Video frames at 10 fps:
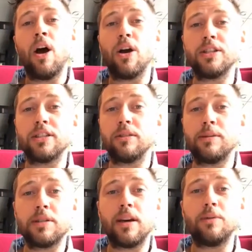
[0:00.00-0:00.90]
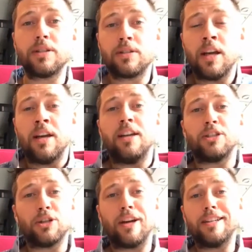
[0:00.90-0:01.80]
hosted on the website, which is
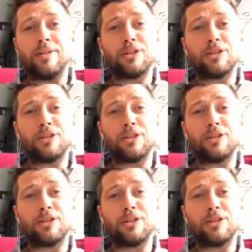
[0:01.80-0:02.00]
a good idea.